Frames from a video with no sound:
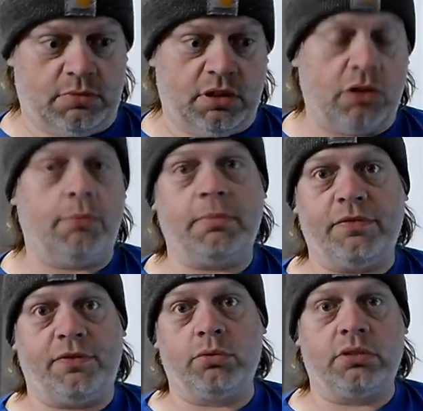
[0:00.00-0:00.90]
don't be
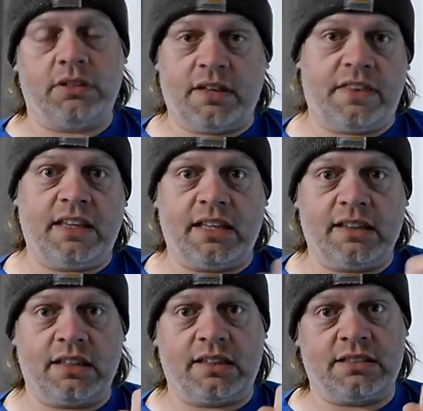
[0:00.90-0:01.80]
fooled into thinking
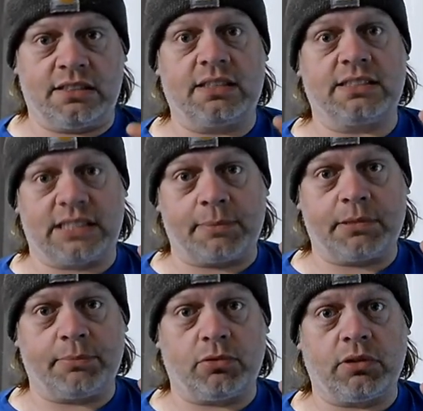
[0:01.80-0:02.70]
that this is
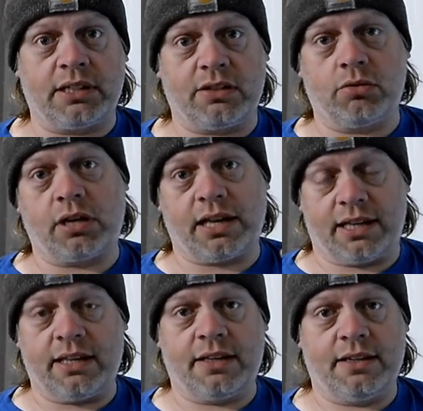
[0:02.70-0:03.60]
acceptable and
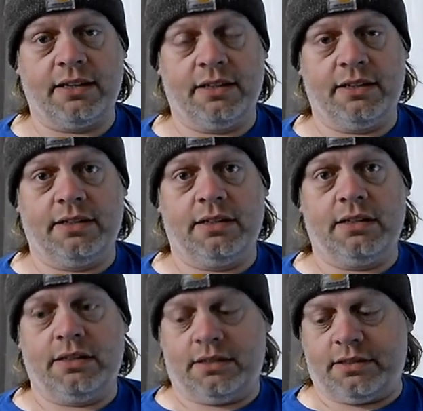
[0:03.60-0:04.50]
okay.
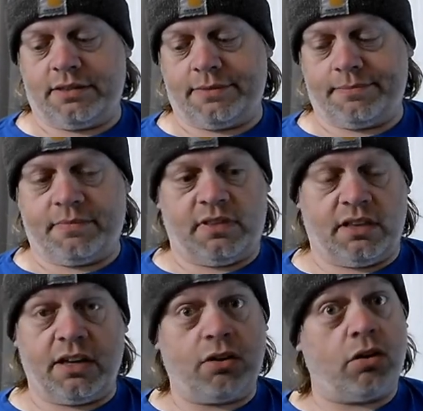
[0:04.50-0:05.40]
Um,
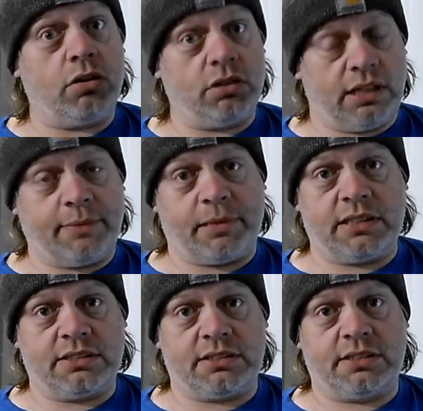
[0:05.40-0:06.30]
there are limits.